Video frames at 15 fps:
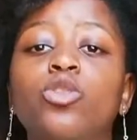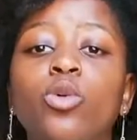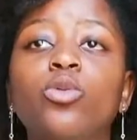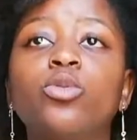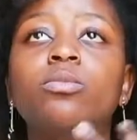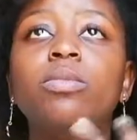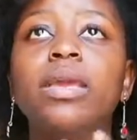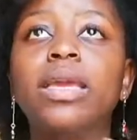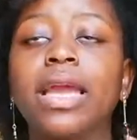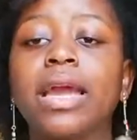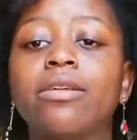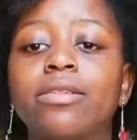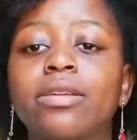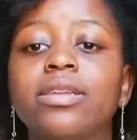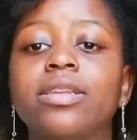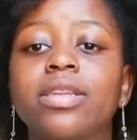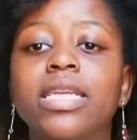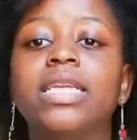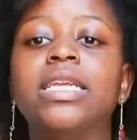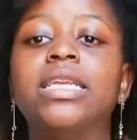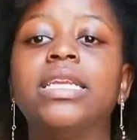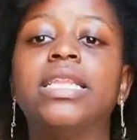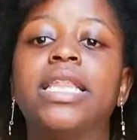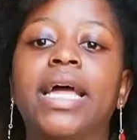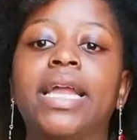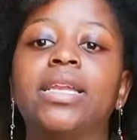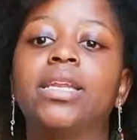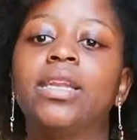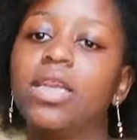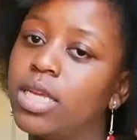be guaranteed that
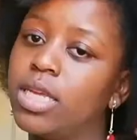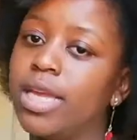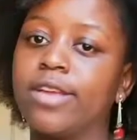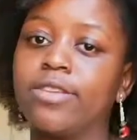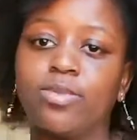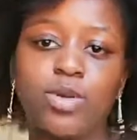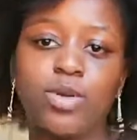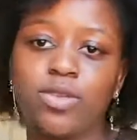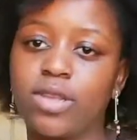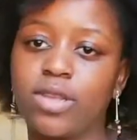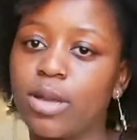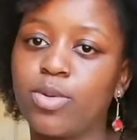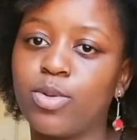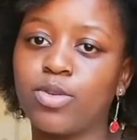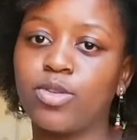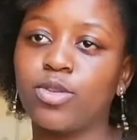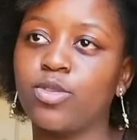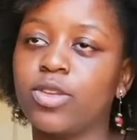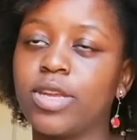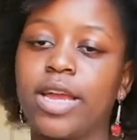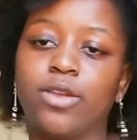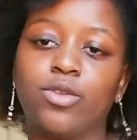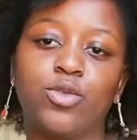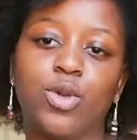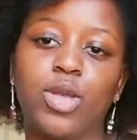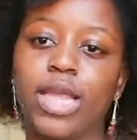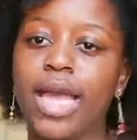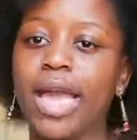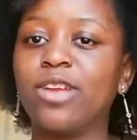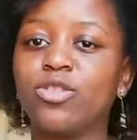yes, because that person used Cantu and their
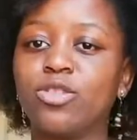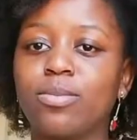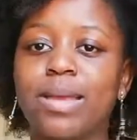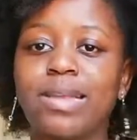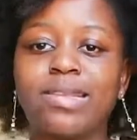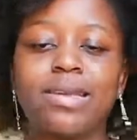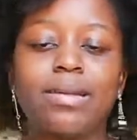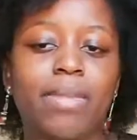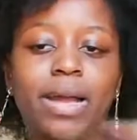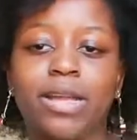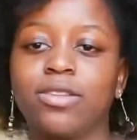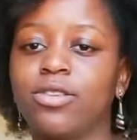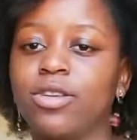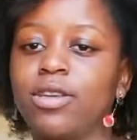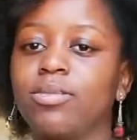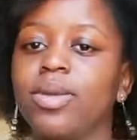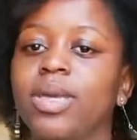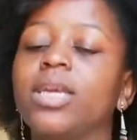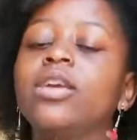hair is amazing, mine's gonna be.